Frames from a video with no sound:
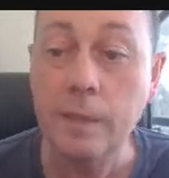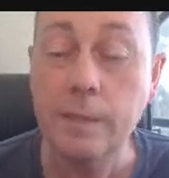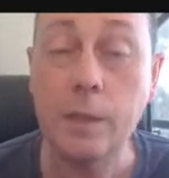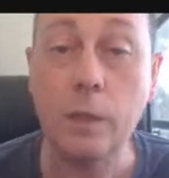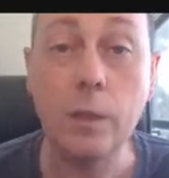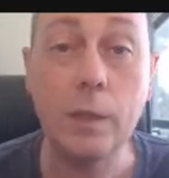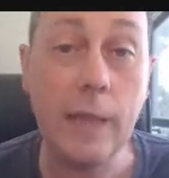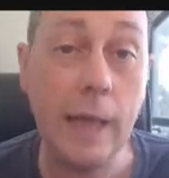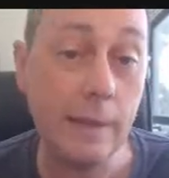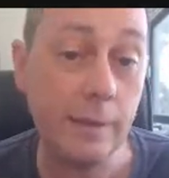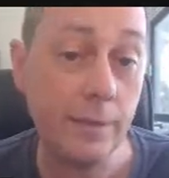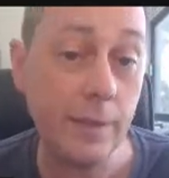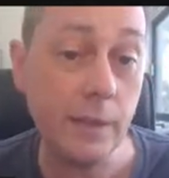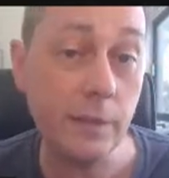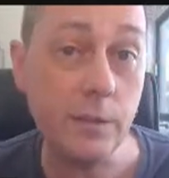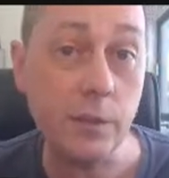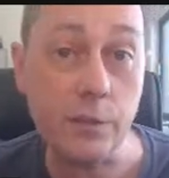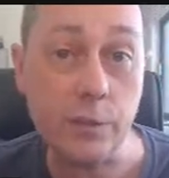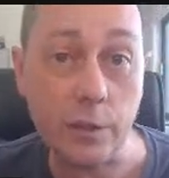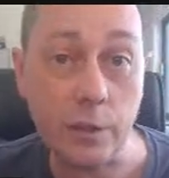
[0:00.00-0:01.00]
Now, the last
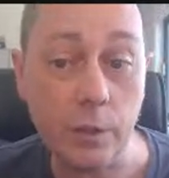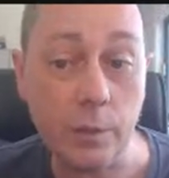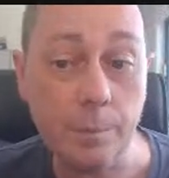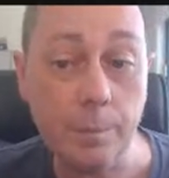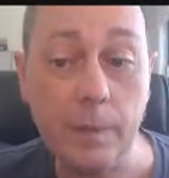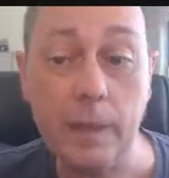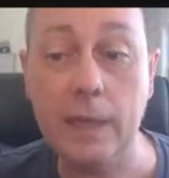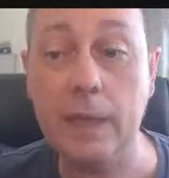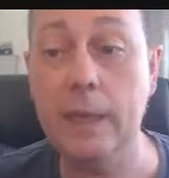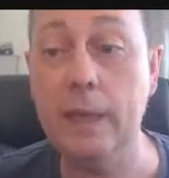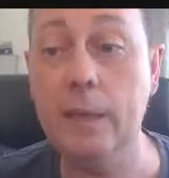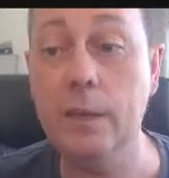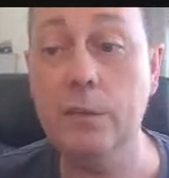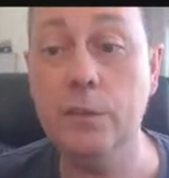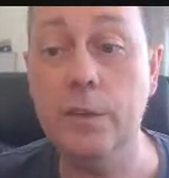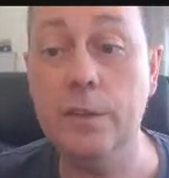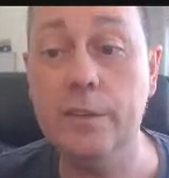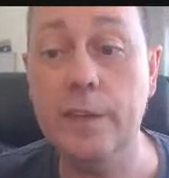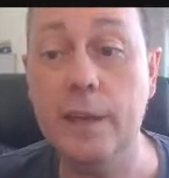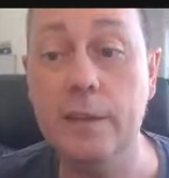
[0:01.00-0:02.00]
thing to do is
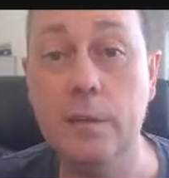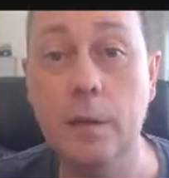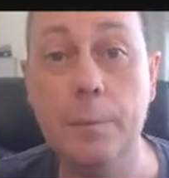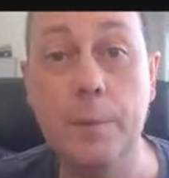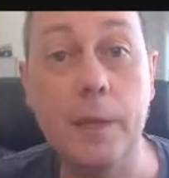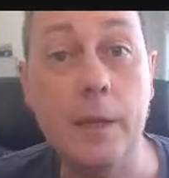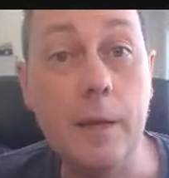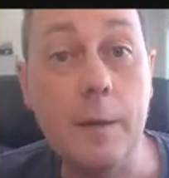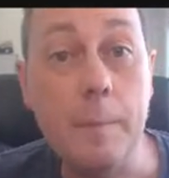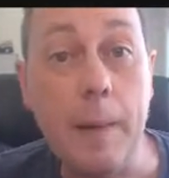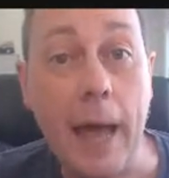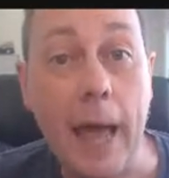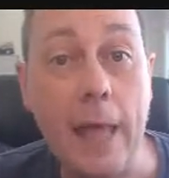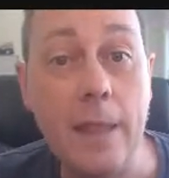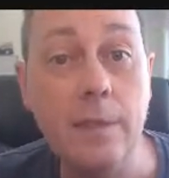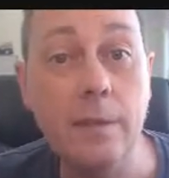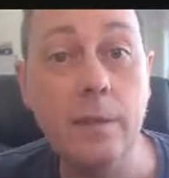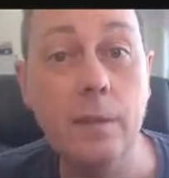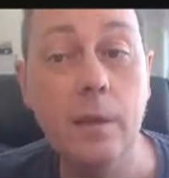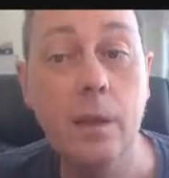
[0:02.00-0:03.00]
to set up the
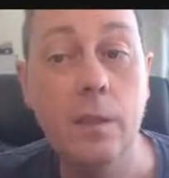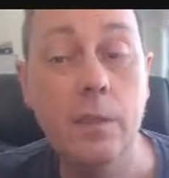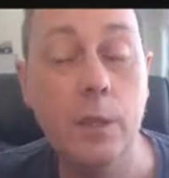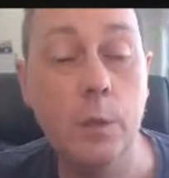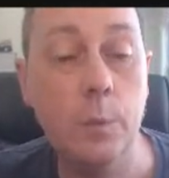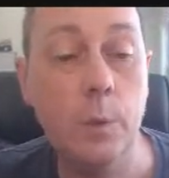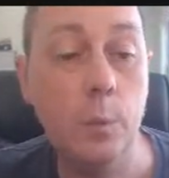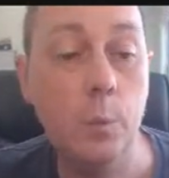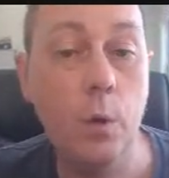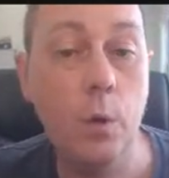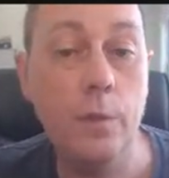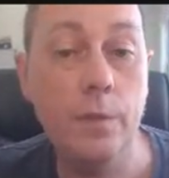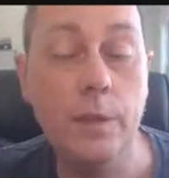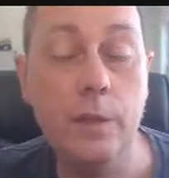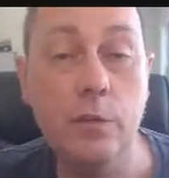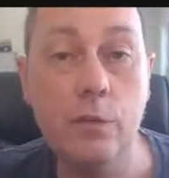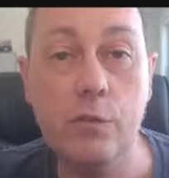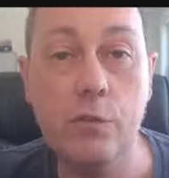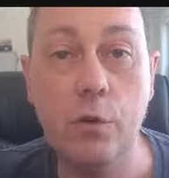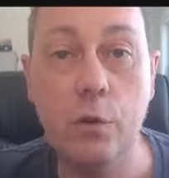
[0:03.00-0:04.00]
command that we want
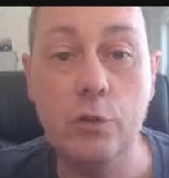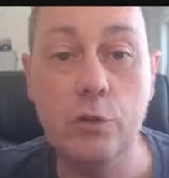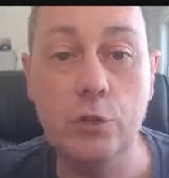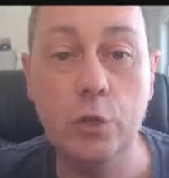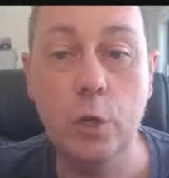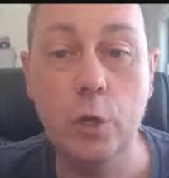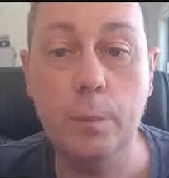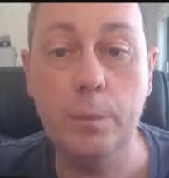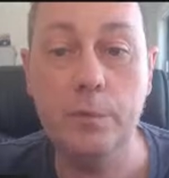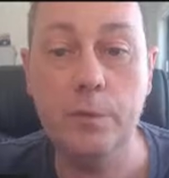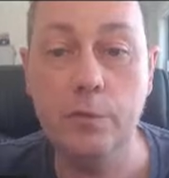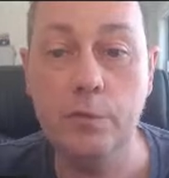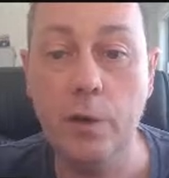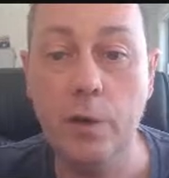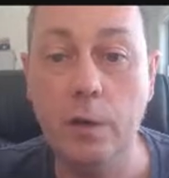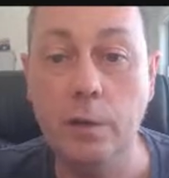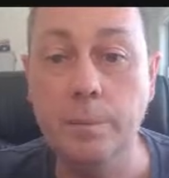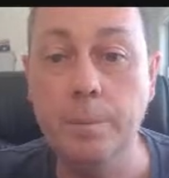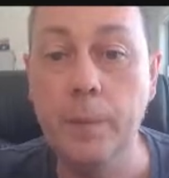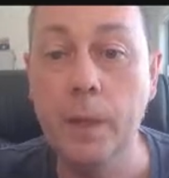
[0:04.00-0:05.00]
this cron job to
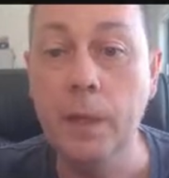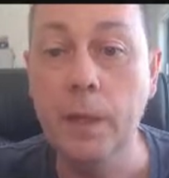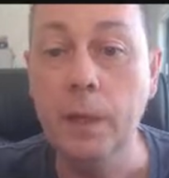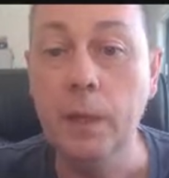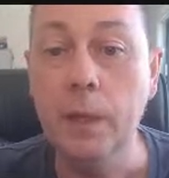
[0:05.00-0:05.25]
run.